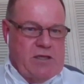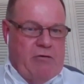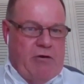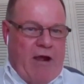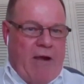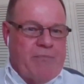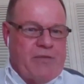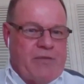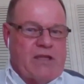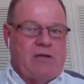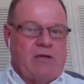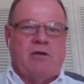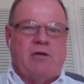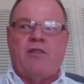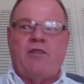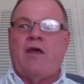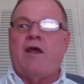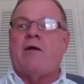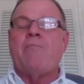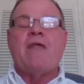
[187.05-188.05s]
They're
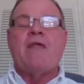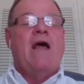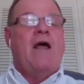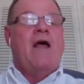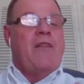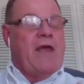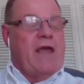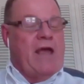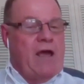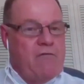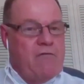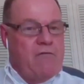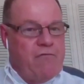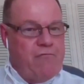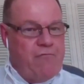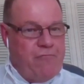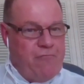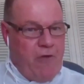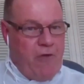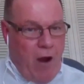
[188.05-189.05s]
absolutely there. They have
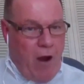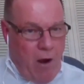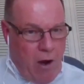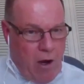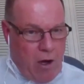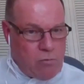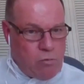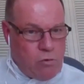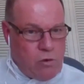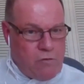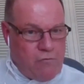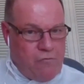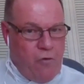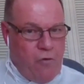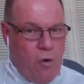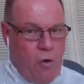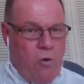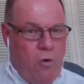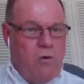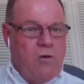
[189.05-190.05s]
hardwood
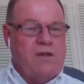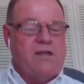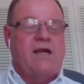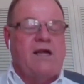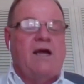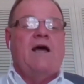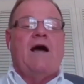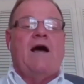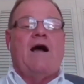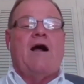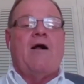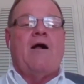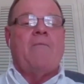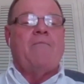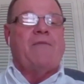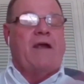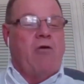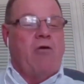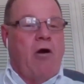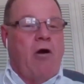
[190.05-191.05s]
floors.
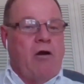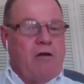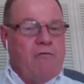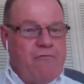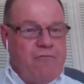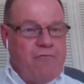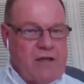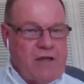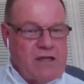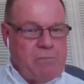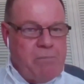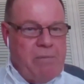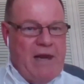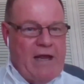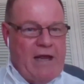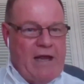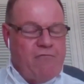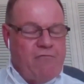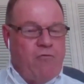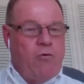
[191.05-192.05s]
They're on a fixed
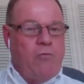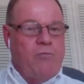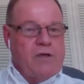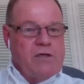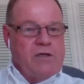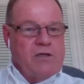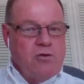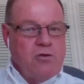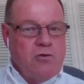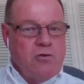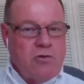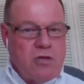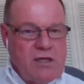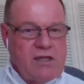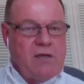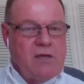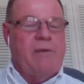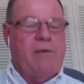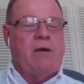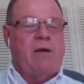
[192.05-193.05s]
platform that is usually
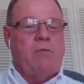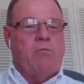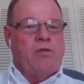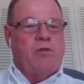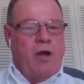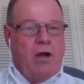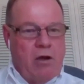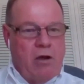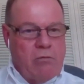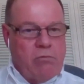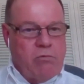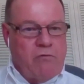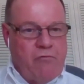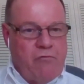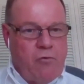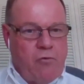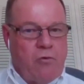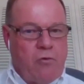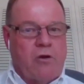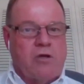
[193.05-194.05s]
cement with a hardwood
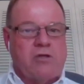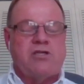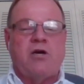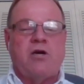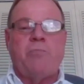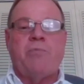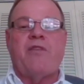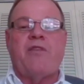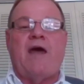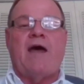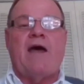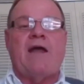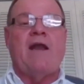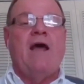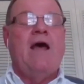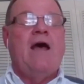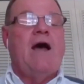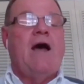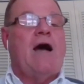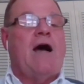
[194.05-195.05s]
floor on top of
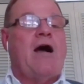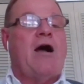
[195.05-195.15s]
that.